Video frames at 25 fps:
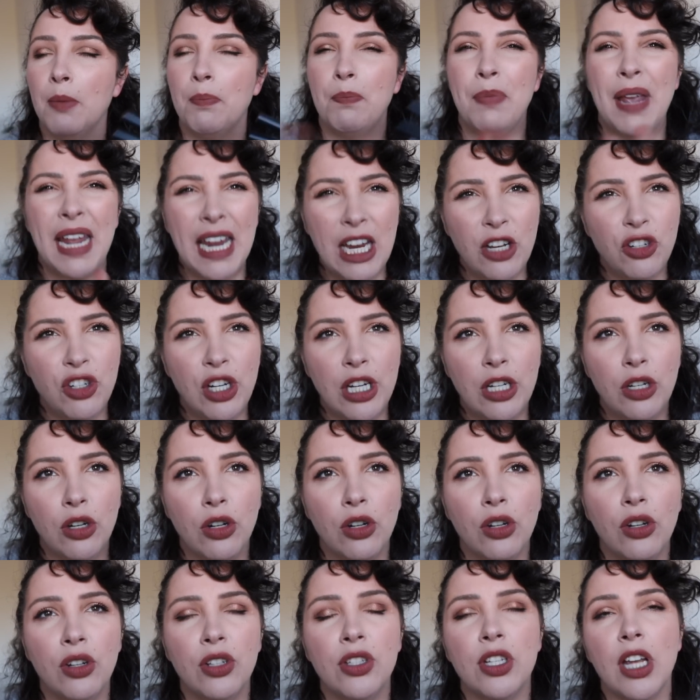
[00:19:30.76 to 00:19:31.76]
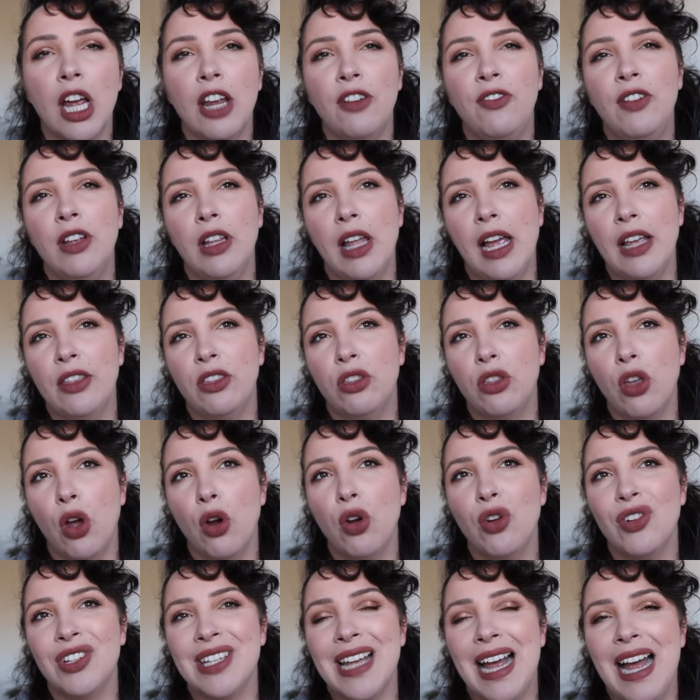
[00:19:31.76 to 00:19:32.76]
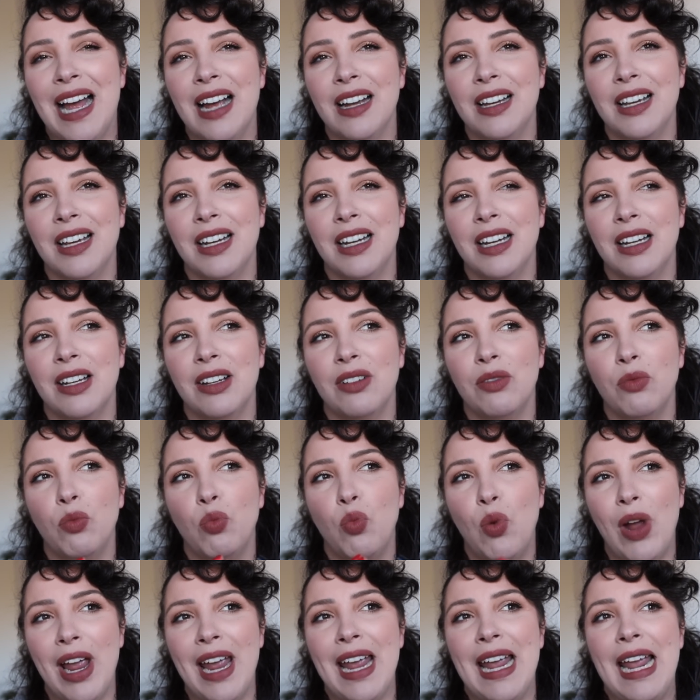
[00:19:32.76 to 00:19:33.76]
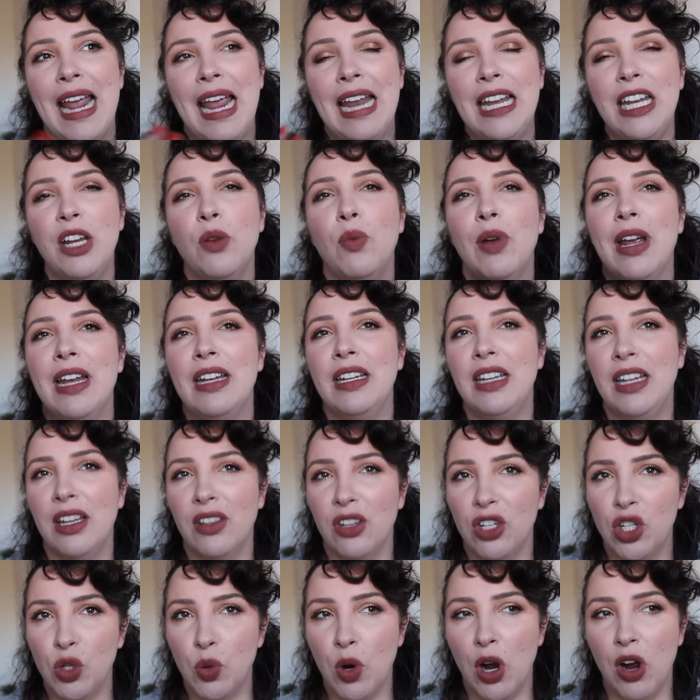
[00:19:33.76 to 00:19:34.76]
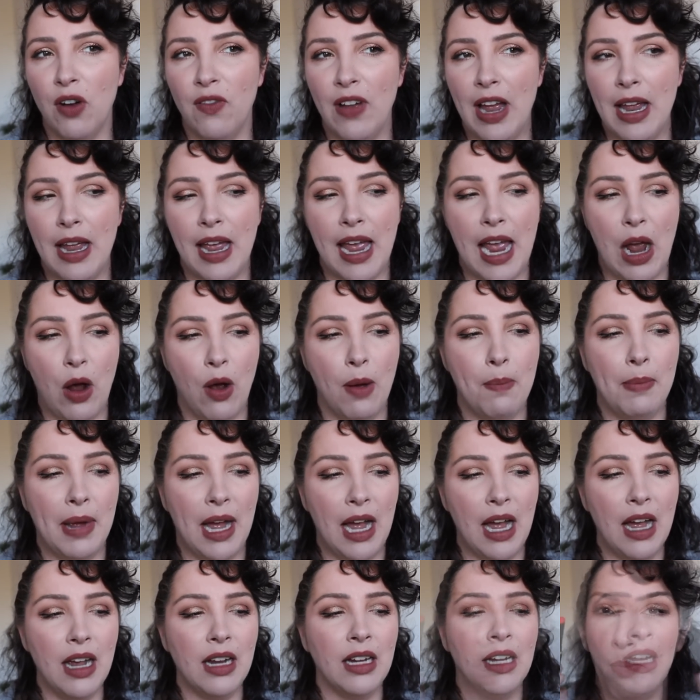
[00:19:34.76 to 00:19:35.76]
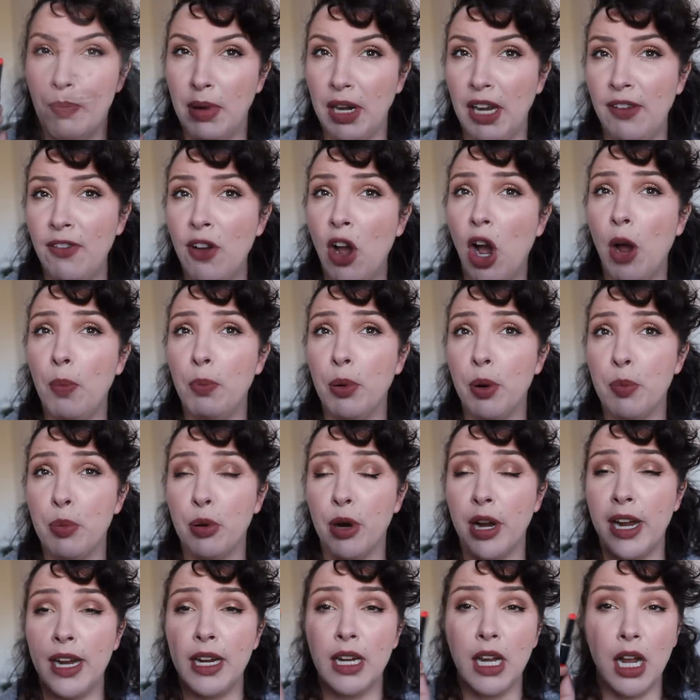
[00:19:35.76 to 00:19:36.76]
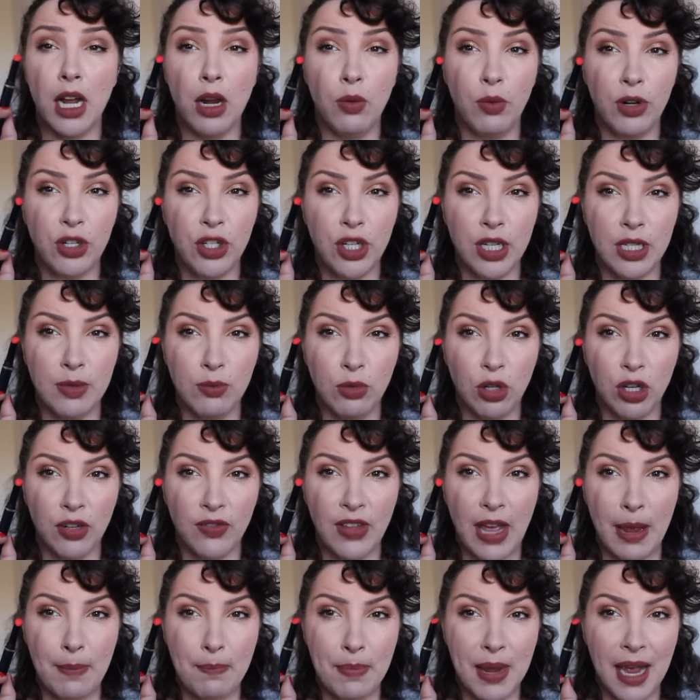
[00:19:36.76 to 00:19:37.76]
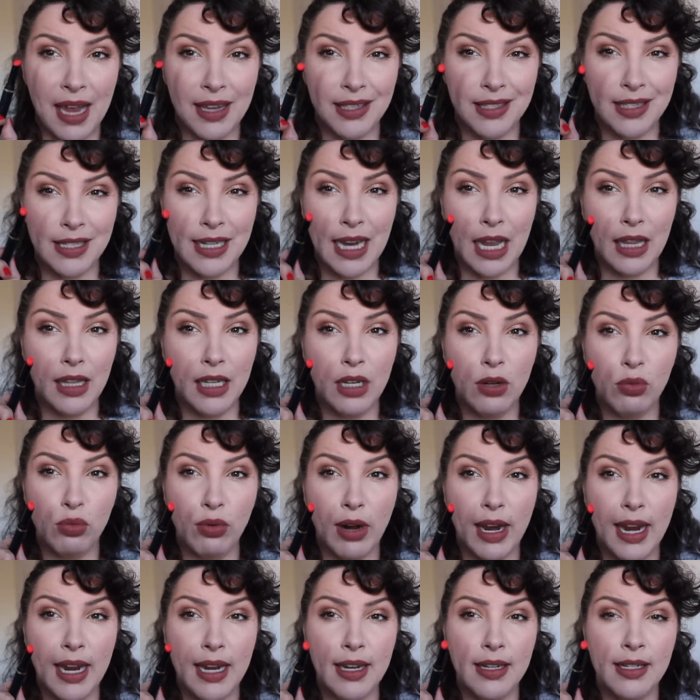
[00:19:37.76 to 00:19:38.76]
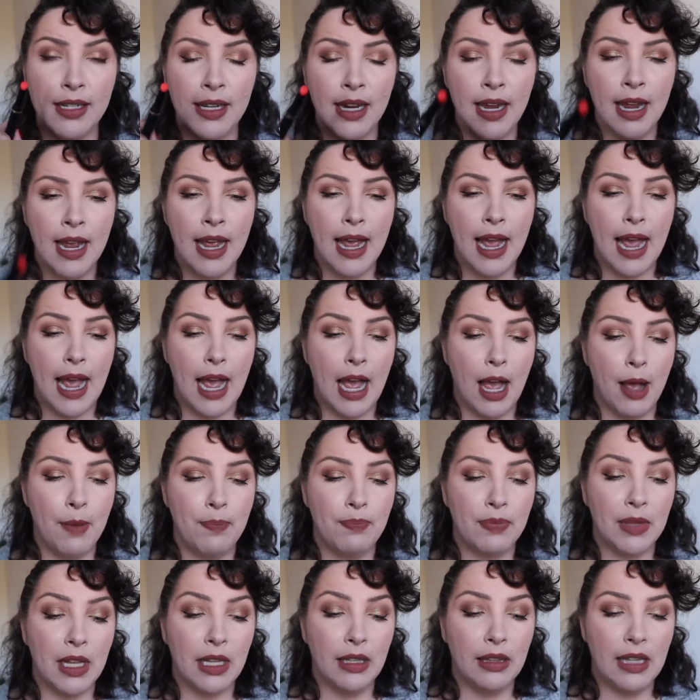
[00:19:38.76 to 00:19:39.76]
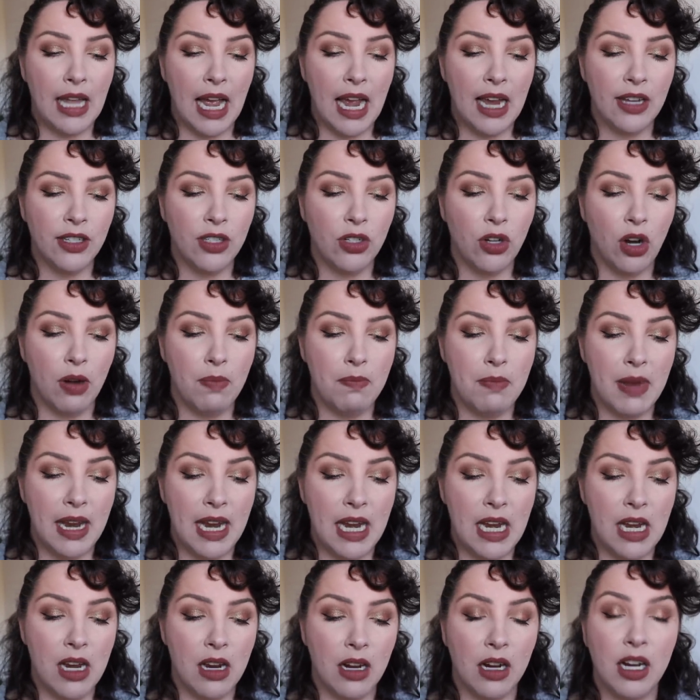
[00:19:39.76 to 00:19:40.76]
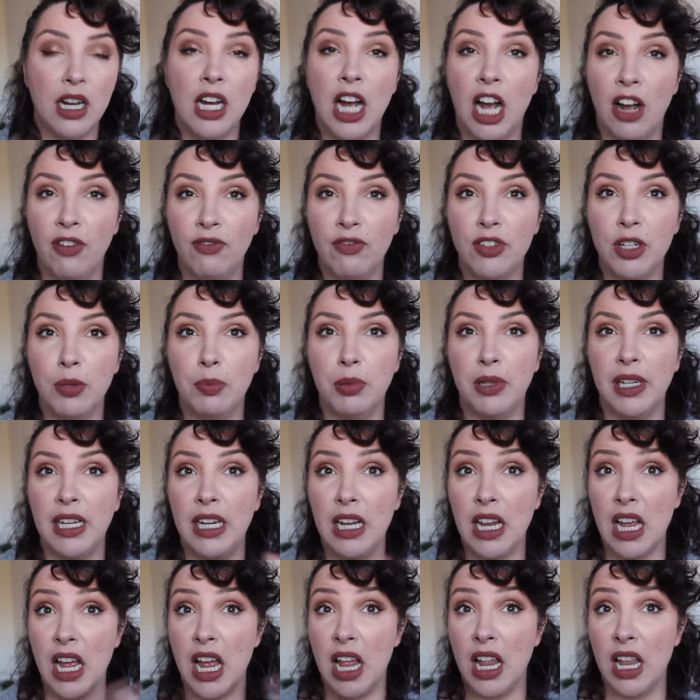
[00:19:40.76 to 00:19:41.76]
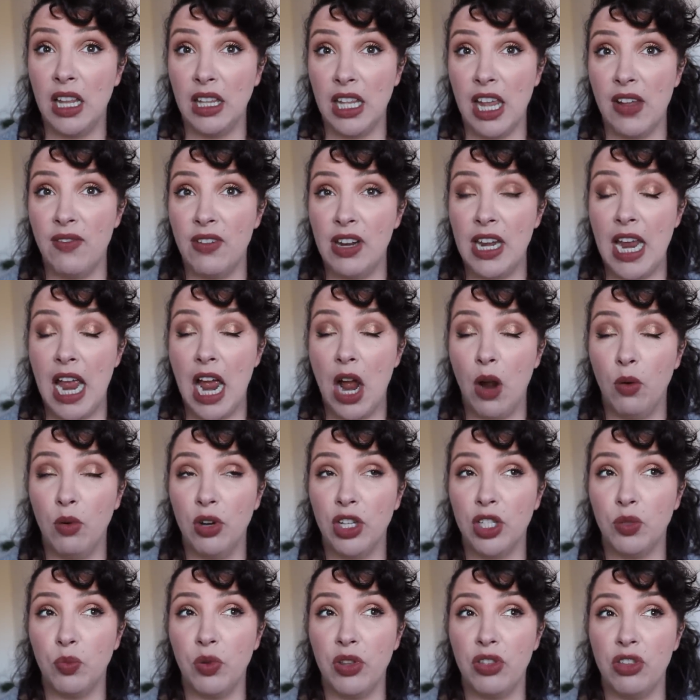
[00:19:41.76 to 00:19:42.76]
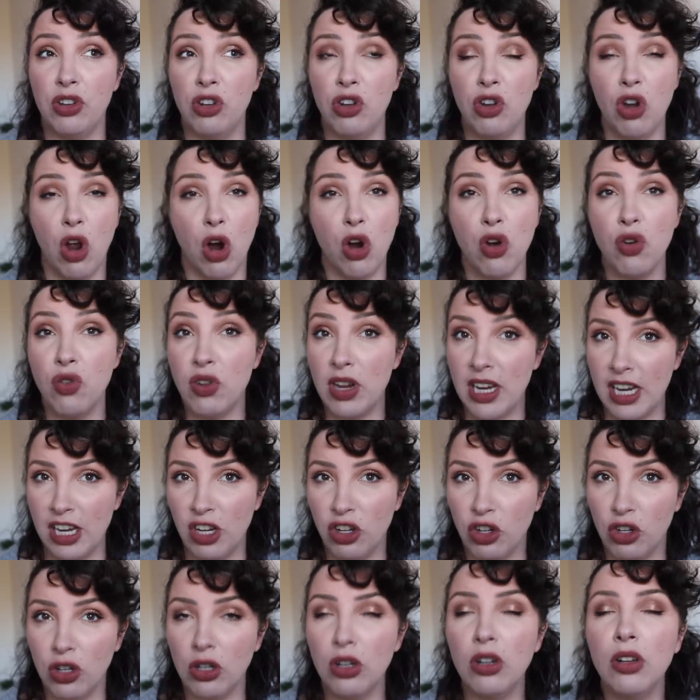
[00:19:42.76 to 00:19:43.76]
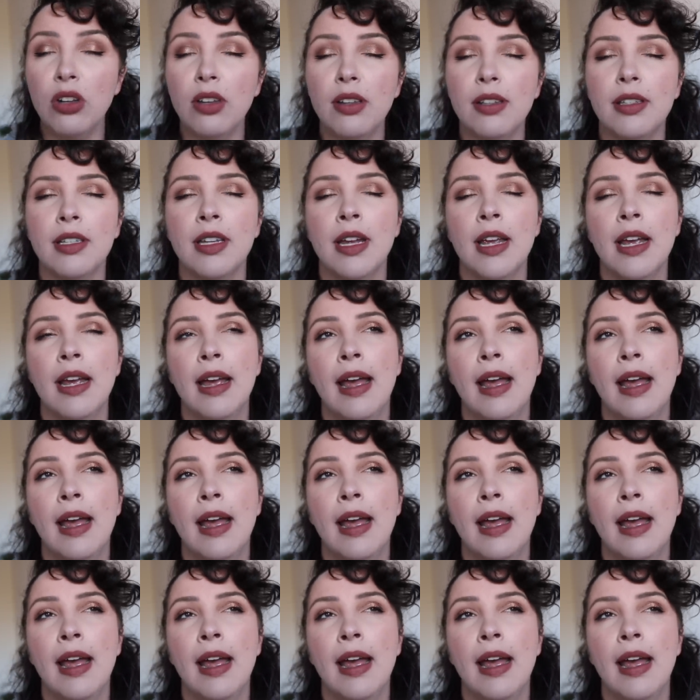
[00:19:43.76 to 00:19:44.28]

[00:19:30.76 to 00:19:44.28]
peachy nudes, I feel like those aren't going to wear anywhere near the 12-hour mark. But if Hot Paprika, which is more of that pastel-y red, last on me comfortably 11 hours with no issues,